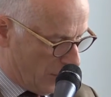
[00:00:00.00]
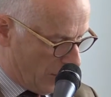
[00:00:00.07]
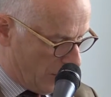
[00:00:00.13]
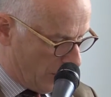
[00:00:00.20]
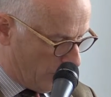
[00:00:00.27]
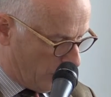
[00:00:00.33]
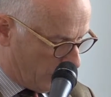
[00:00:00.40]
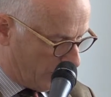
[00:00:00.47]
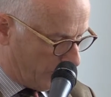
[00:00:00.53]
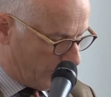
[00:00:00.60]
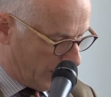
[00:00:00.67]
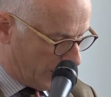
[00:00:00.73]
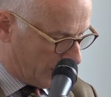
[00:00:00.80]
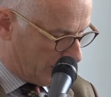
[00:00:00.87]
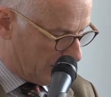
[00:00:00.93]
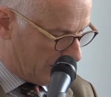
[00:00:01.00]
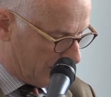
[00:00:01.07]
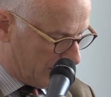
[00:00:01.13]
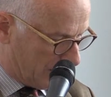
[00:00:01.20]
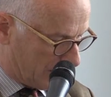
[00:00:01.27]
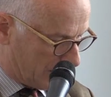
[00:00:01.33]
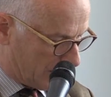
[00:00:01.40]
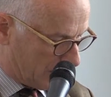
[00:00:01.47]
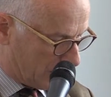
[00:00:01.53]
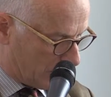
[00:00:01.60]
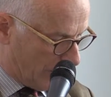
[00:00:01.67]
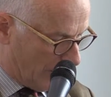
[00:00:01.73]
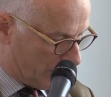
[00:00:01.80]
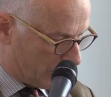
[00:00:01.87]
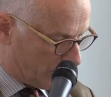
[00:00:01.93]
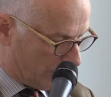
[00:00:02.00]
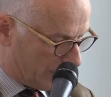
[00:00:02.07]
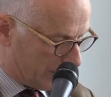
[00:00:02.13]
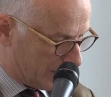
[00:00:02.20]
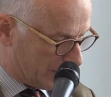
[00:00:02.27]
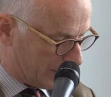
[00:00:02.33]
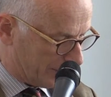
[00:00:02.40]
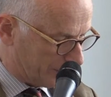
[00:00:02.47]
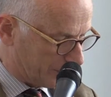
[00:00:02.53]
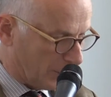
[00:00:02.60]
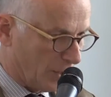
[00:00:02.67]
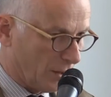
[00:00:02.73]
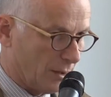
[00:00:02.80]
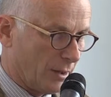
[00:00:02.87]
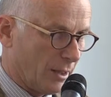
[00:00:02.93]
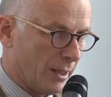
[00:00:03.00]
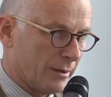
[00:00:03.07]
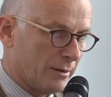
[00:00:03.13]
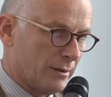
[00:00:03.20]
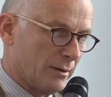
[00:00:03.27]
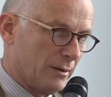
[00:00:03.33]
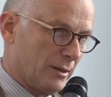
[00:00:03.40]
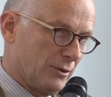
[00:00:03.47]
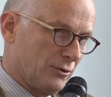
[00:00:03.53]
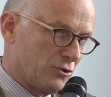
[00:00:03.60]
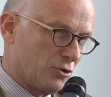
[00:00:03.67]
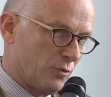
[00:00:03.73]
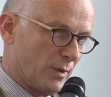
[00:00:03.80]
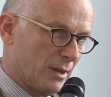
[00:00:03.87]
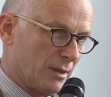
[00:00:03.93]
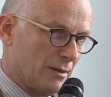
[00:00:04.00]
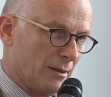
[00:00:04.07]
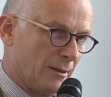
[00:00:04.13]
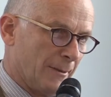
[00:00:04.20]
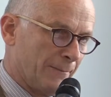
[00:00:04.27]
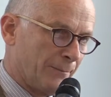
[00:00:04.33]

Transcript: would fund such laboratories under the instrument